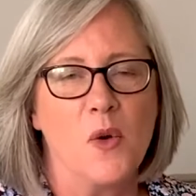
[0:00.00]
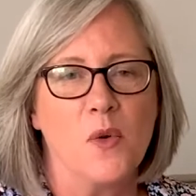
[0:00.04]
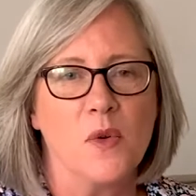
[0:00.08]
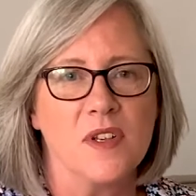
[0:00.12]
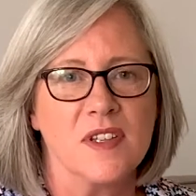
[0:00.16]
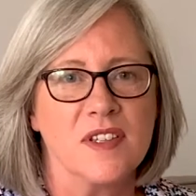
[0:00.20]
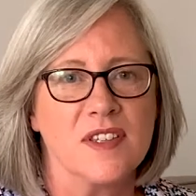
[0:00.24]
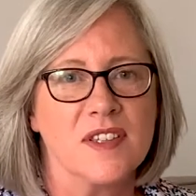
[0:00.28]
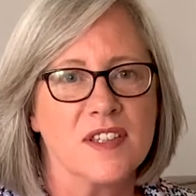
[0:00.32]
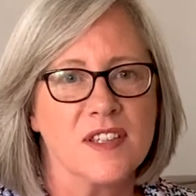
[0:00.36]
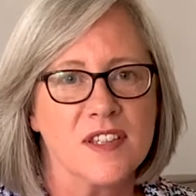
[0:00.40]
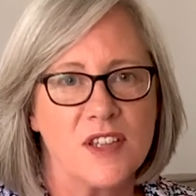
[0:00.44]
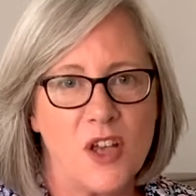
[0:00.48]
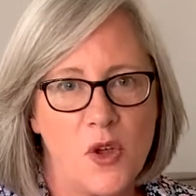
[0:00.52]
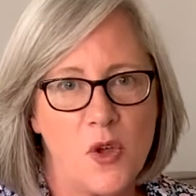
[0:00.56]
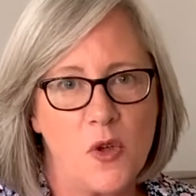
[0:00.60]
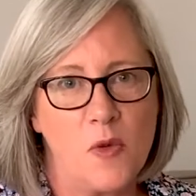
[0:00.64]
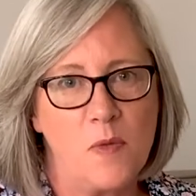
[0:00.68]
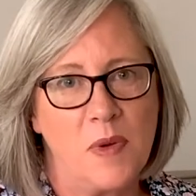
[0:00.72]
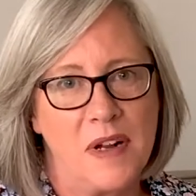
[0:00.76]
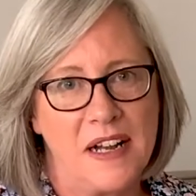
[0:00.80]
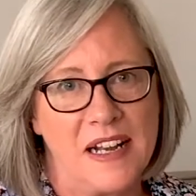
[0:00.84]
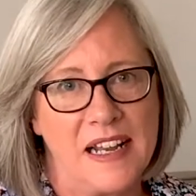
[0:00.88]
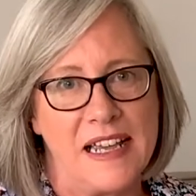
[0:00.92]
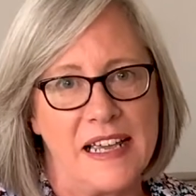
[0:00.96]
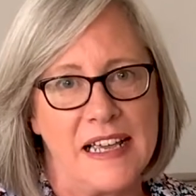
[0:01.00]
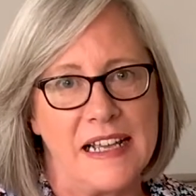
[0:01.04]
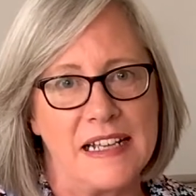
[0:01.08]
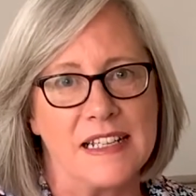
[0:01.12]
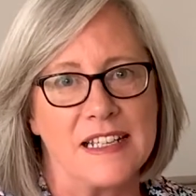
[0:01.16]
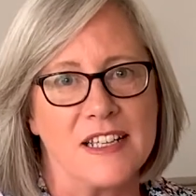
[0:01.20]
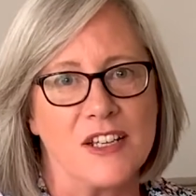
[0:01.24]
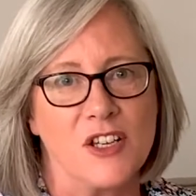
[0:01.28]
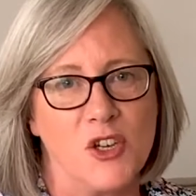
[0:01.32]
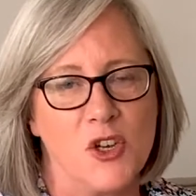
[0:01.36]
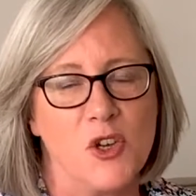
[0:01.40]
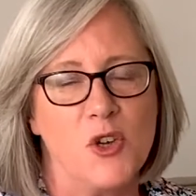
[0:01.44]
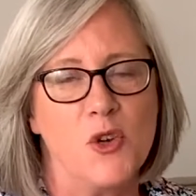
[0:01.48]
We're so pleased
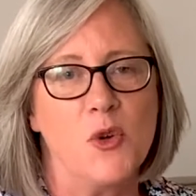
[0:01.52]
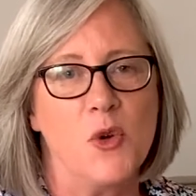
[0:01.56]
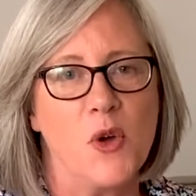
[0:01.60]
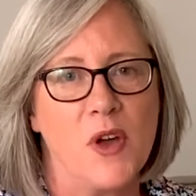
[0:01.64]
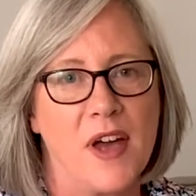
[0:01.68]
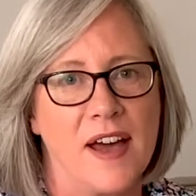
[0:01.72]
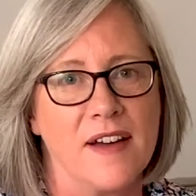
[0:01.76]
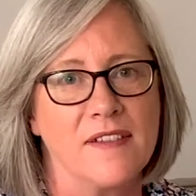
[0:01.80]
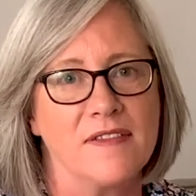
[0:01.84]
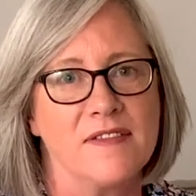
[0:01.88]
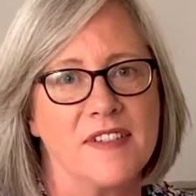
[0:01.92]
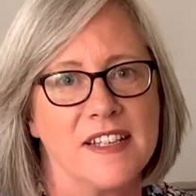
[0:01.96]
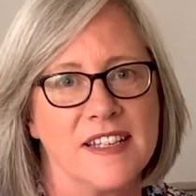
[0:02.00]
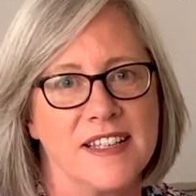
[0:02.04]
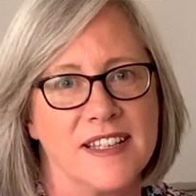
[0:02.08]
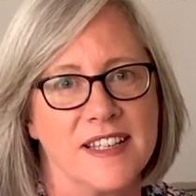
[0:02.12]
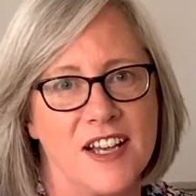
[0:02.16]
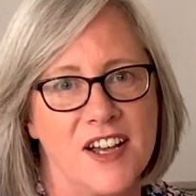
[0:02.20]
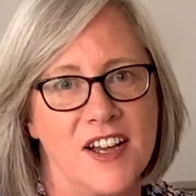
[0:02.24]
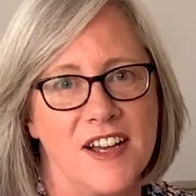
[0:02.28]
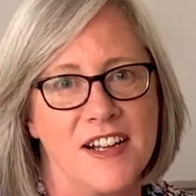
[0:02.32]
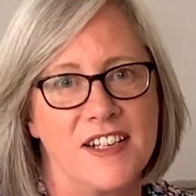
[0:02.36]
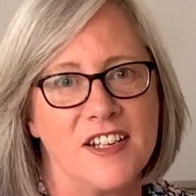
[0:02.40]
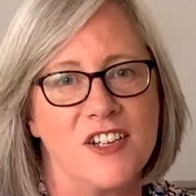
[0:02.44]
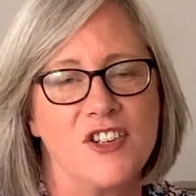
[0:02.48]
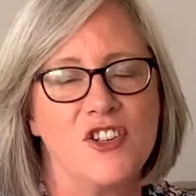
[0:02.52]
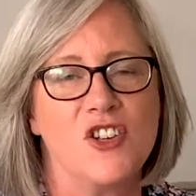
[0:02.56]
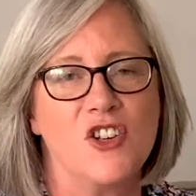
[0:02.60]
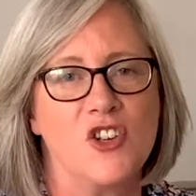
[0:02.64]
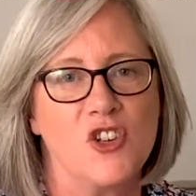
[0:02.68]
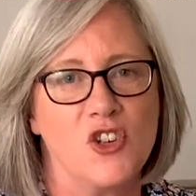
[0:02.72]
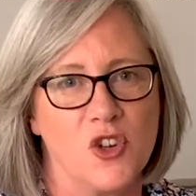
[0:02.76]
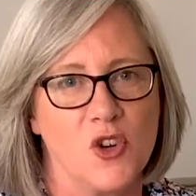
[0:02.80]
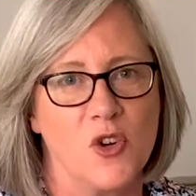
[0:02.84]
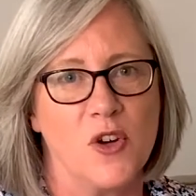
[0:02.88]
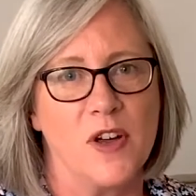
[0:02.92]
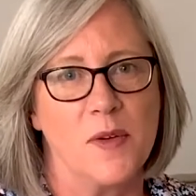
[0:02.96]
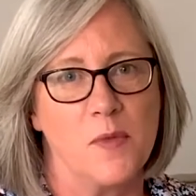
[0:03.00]
that you have decided to
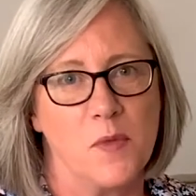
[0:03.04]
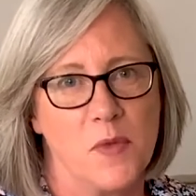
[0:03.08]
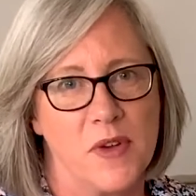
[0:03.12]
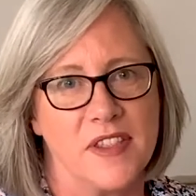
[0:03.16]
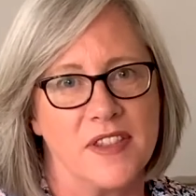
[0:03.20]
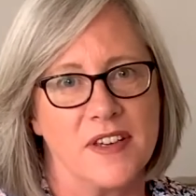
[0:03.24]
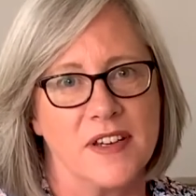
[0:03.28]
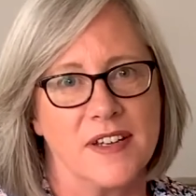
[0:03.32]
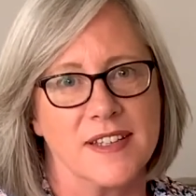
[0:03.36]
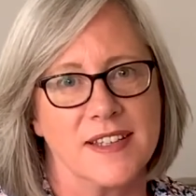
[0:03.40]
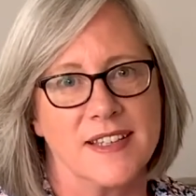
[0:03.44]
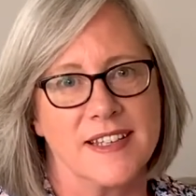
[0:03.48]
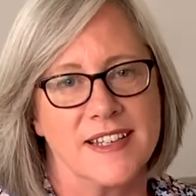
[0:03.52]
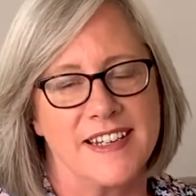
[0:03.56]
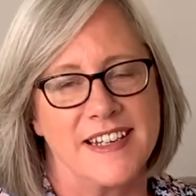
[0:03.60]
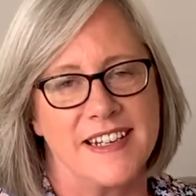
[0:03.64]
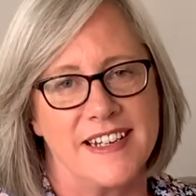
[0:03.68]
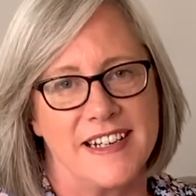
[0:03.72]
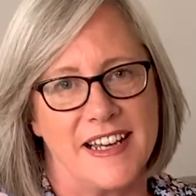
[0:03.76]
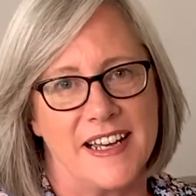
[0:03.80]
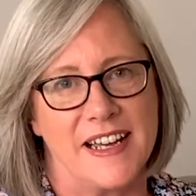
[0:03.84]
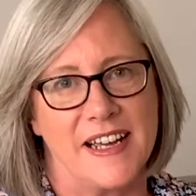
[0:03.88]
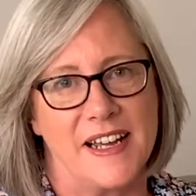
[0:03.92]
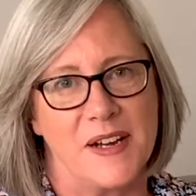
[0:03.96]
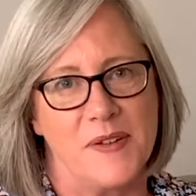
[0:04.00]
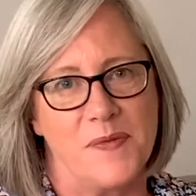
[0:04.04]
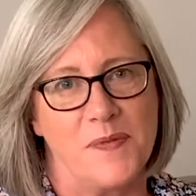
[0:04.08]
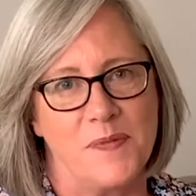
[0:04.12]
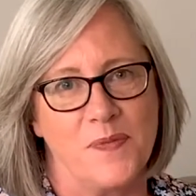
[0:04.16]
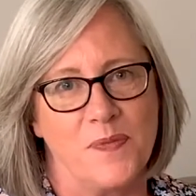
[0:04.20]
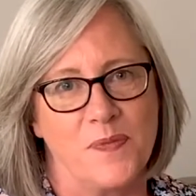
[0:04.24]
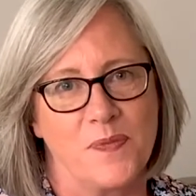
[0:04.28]
join with us today.